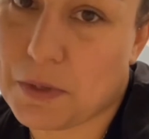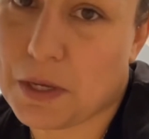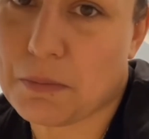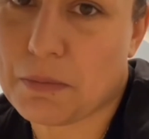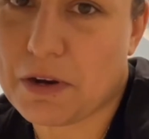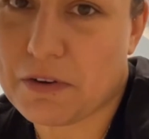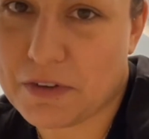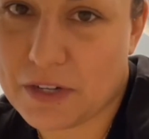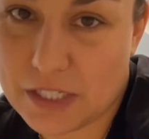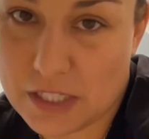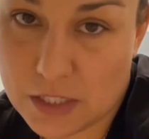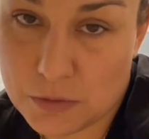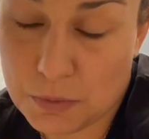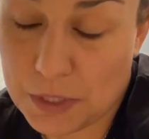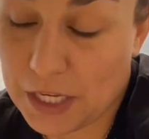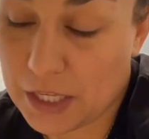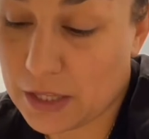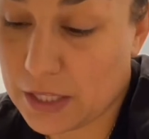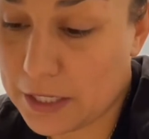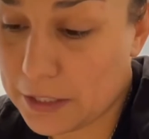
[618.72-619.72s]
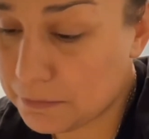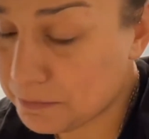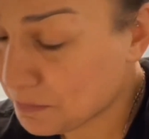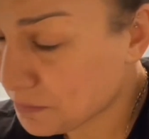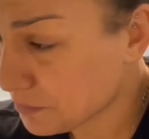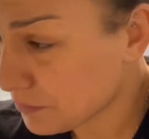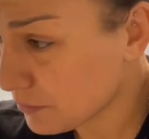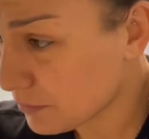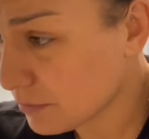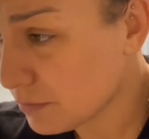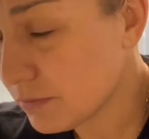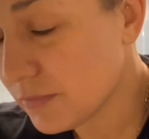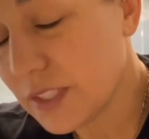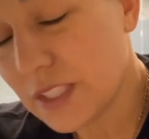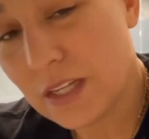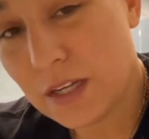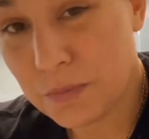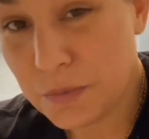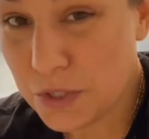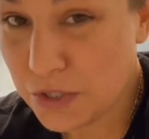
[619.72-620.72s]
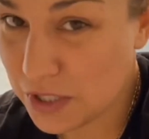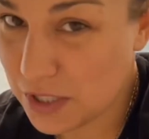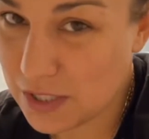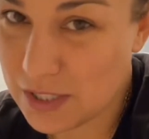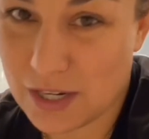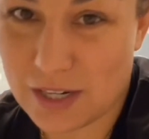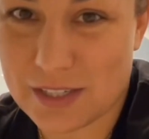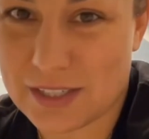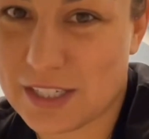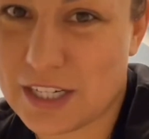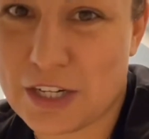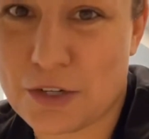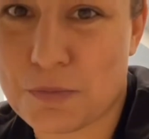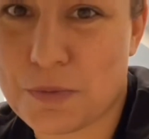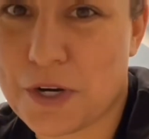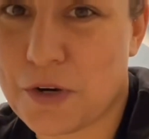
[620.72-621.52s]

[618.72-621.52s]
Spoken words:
and my friends being there. I'm used to talking to everybody